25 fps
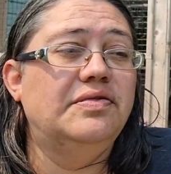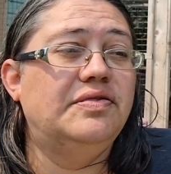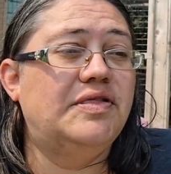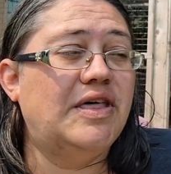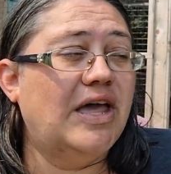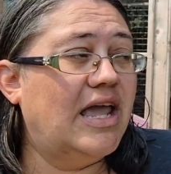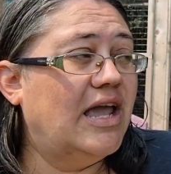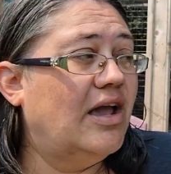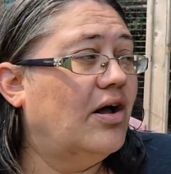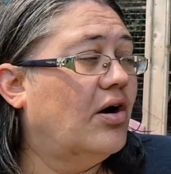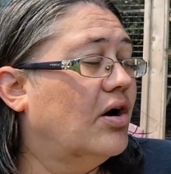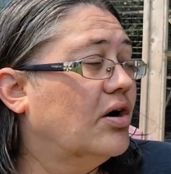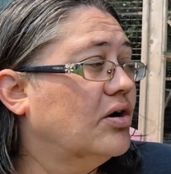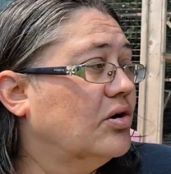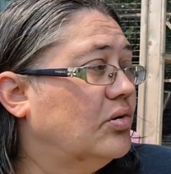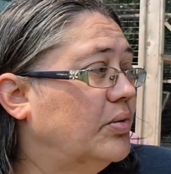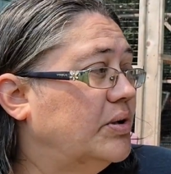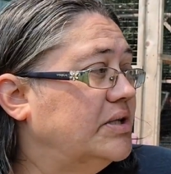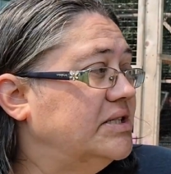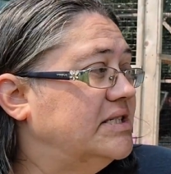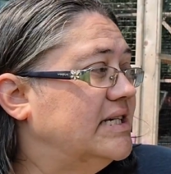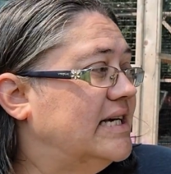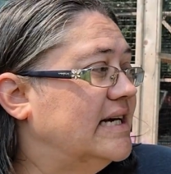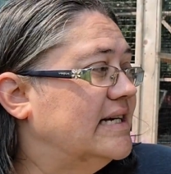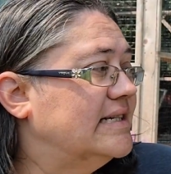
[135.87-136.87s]
they are
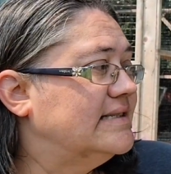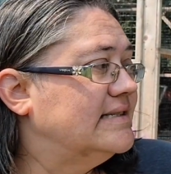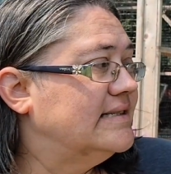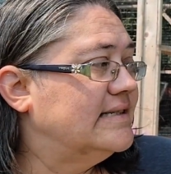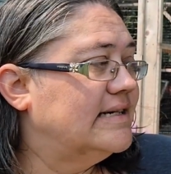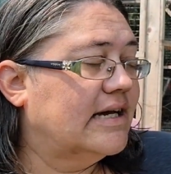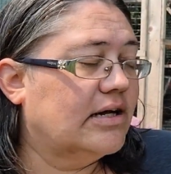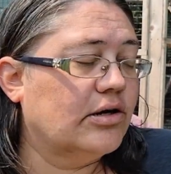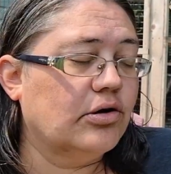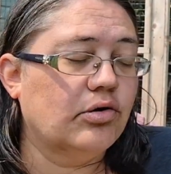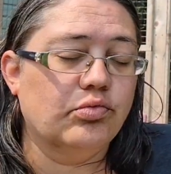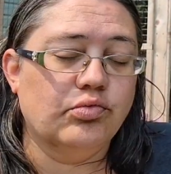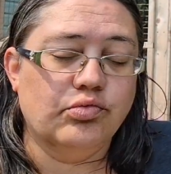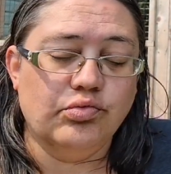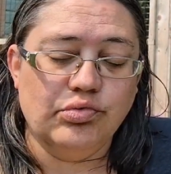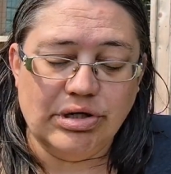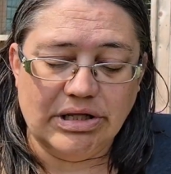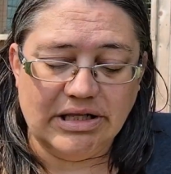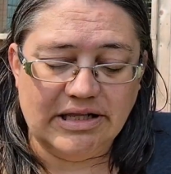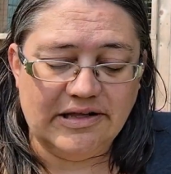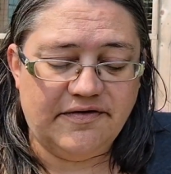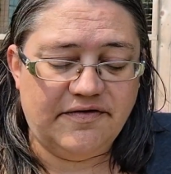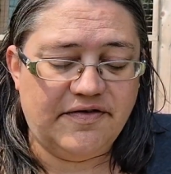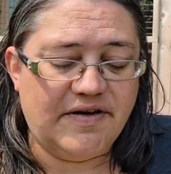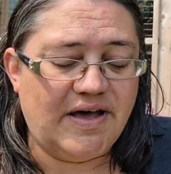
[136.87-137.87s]
going to get sick
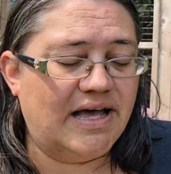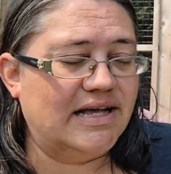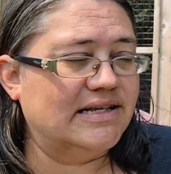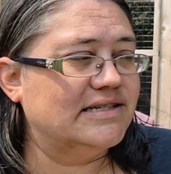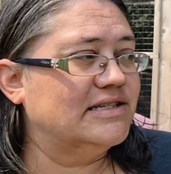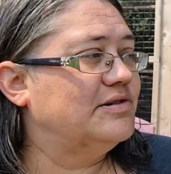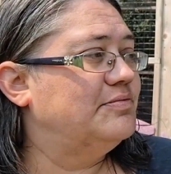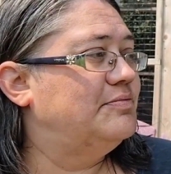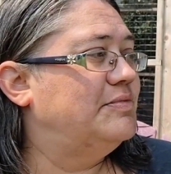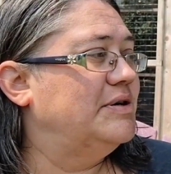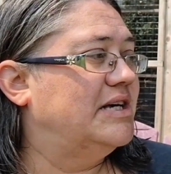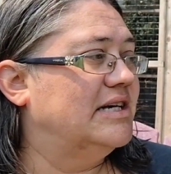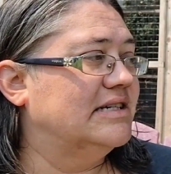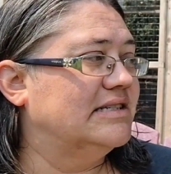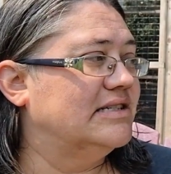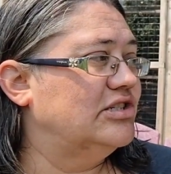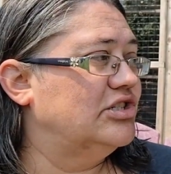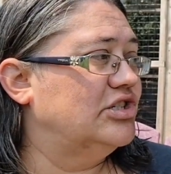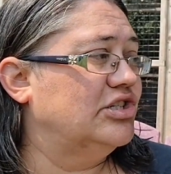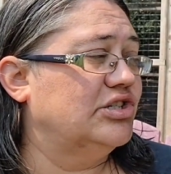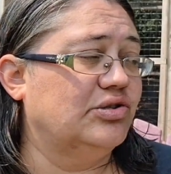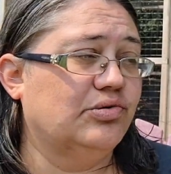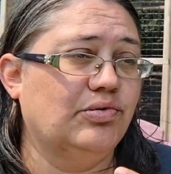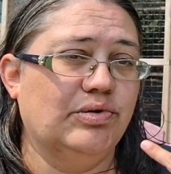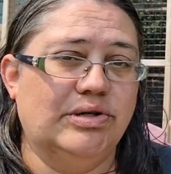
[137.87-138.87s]
really fast because
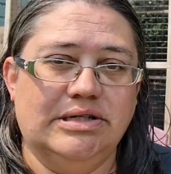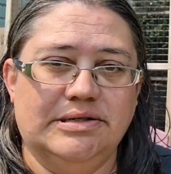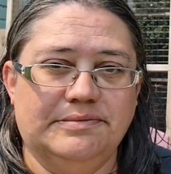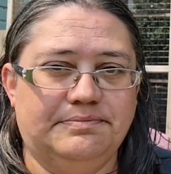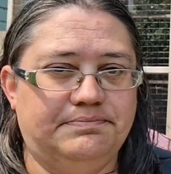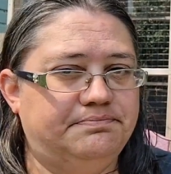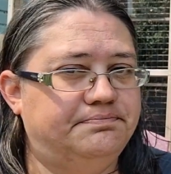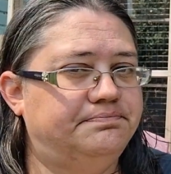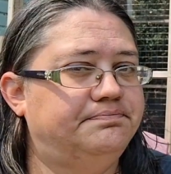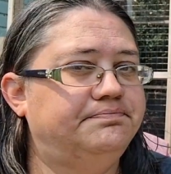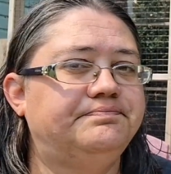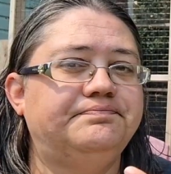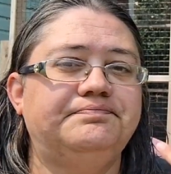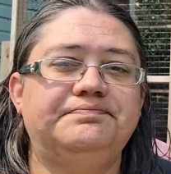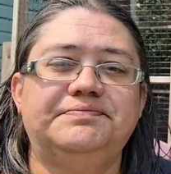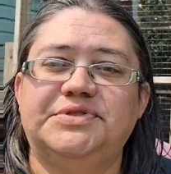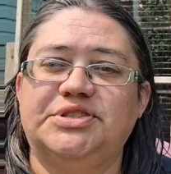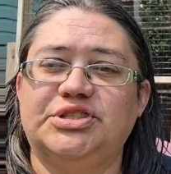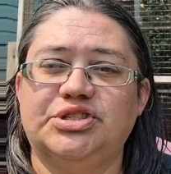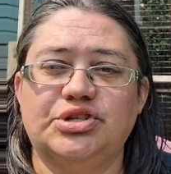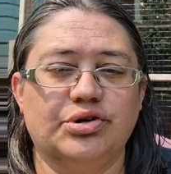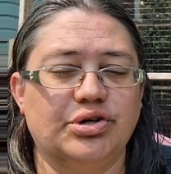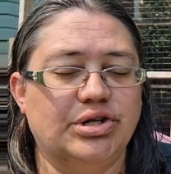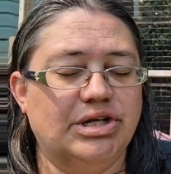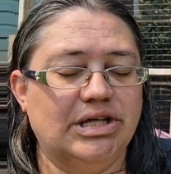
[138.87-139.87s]
it's just going to
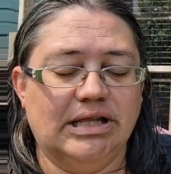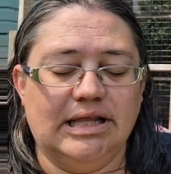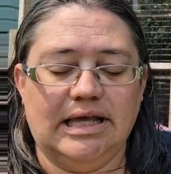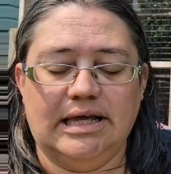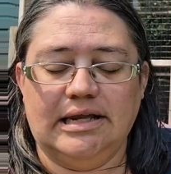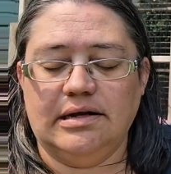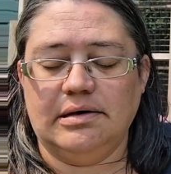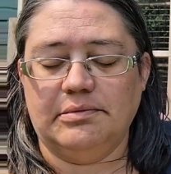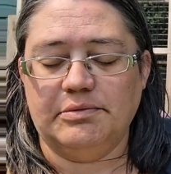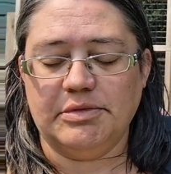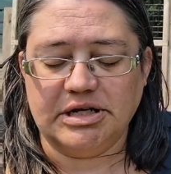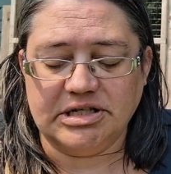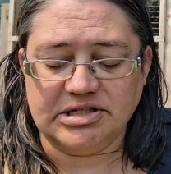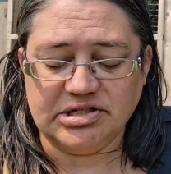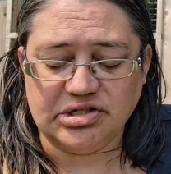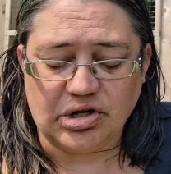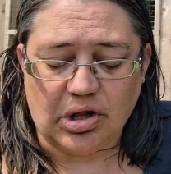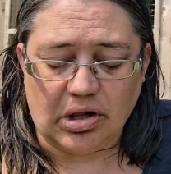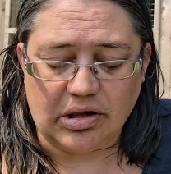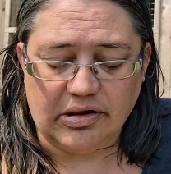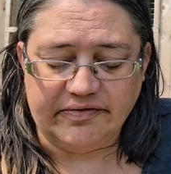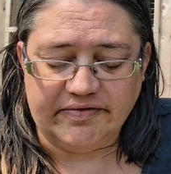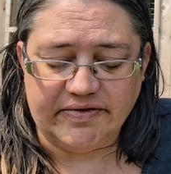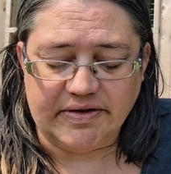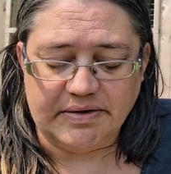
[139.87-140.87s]
circulate amongst
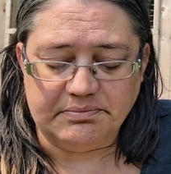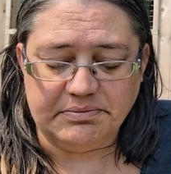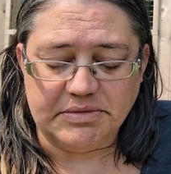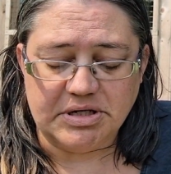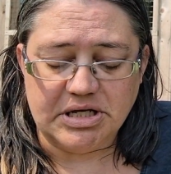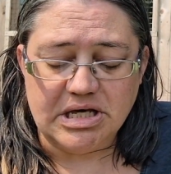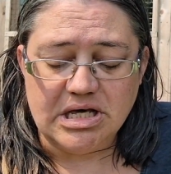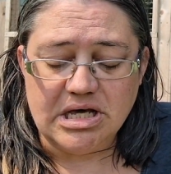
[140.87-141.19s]
all of them.